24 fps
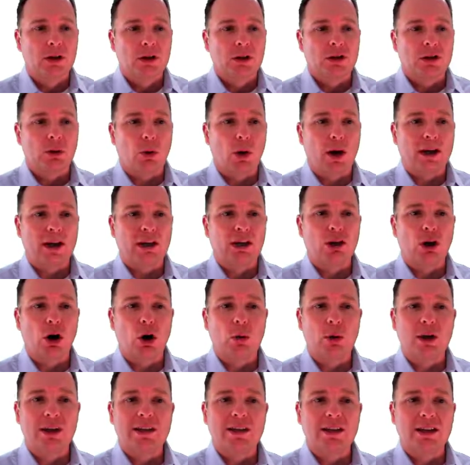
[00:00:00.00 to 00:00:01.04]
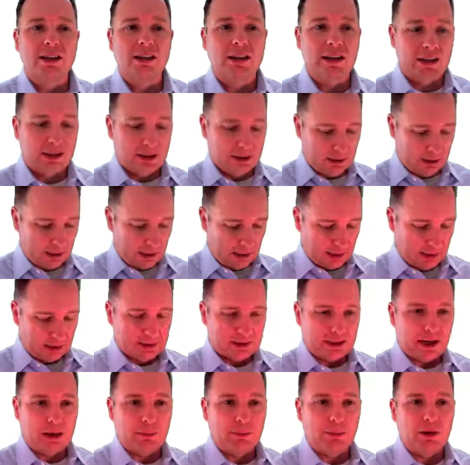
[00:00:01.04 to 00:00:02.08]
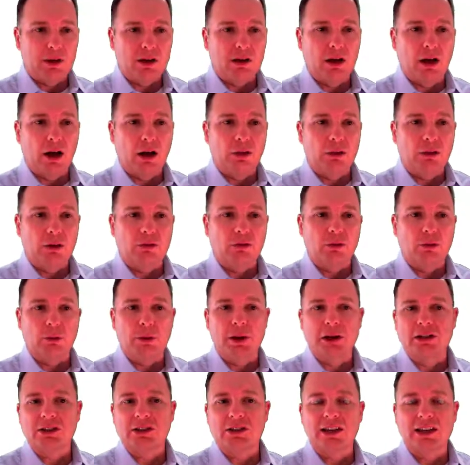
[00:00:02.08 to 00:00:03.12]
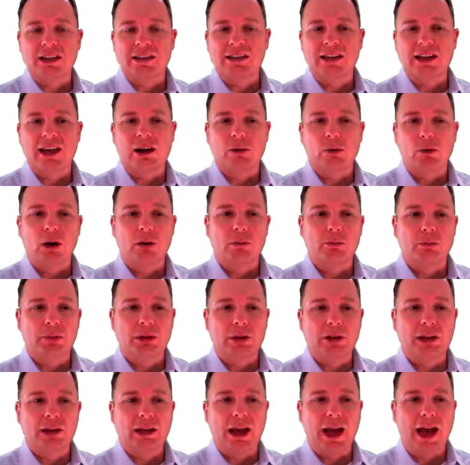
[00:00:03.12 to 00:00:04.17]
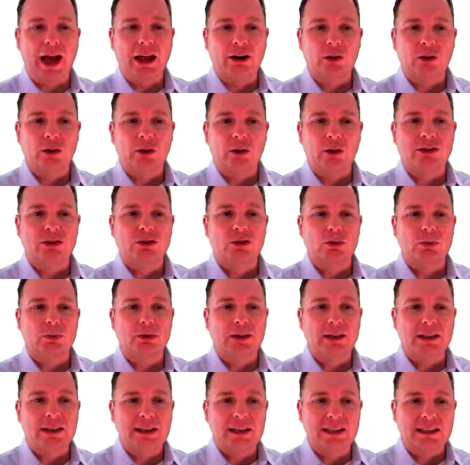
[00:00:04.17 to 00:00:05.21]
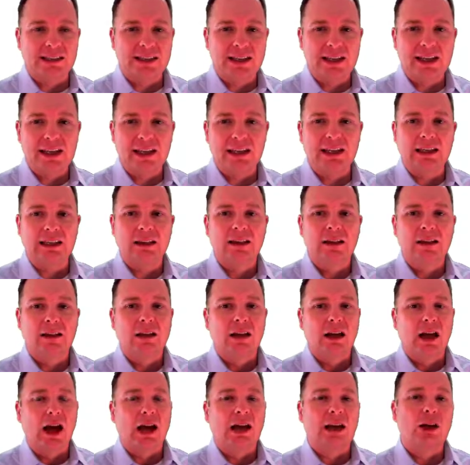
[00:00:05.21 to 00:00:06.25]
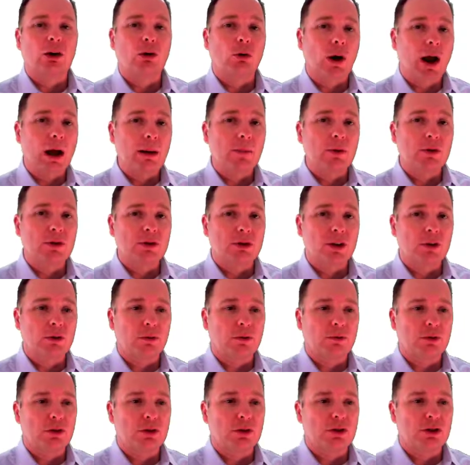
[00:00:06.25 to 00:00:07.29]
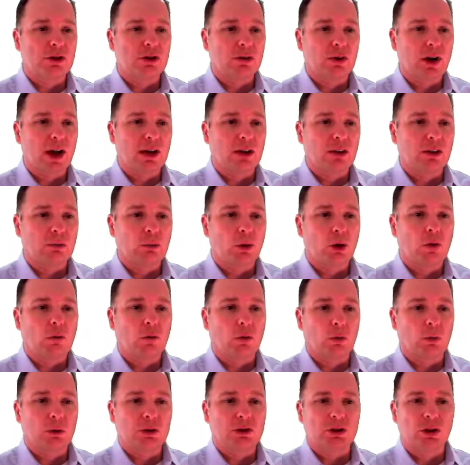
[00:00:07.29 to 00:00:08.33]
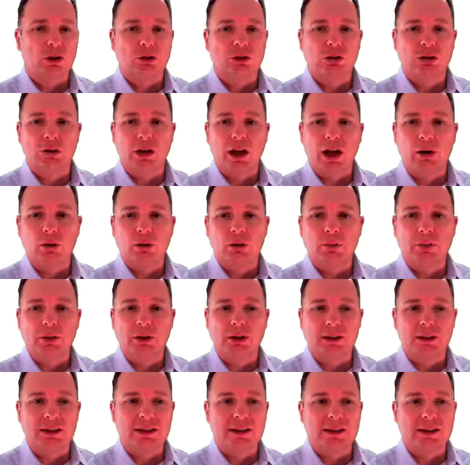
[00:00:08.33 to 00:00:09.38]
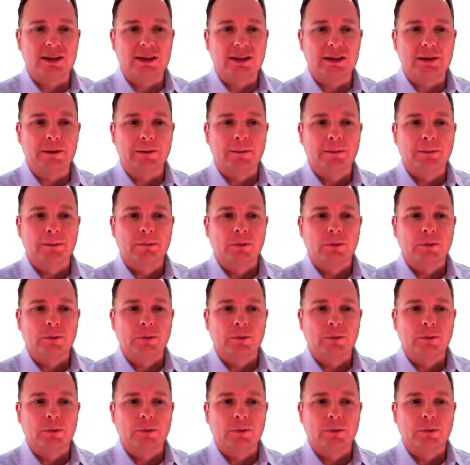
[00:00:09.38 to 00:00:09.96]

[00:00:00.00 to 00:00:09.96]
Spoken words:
So I can go into this and I can type in other information. Let's say I want billing address or billing city. I can grab those other fields and drag them over, which I'll do now with billing city.